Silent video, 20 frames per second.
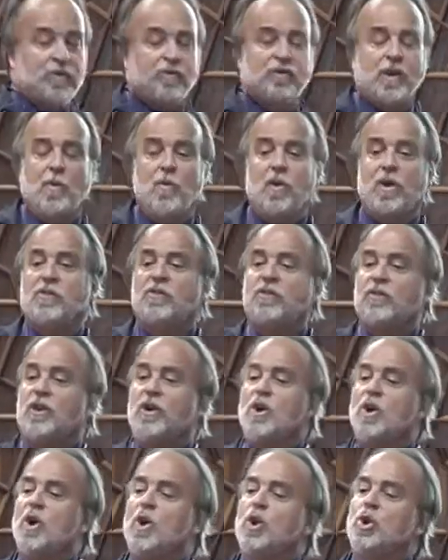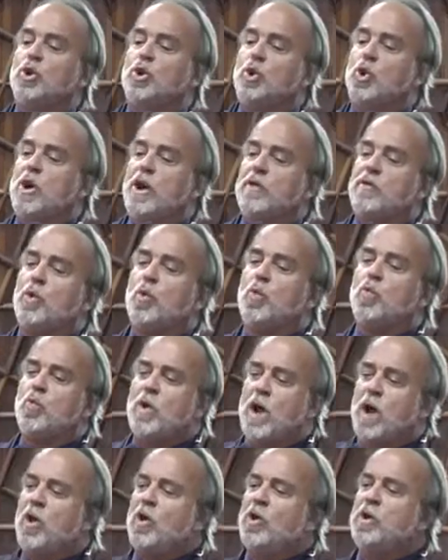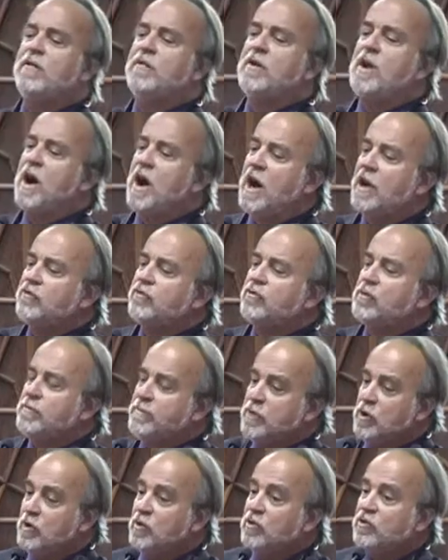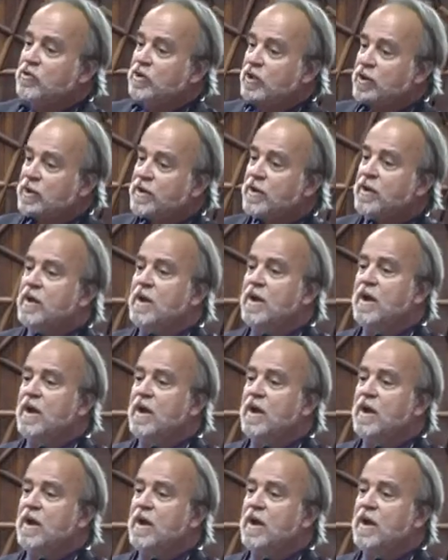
Because I want us to look at the relative contribution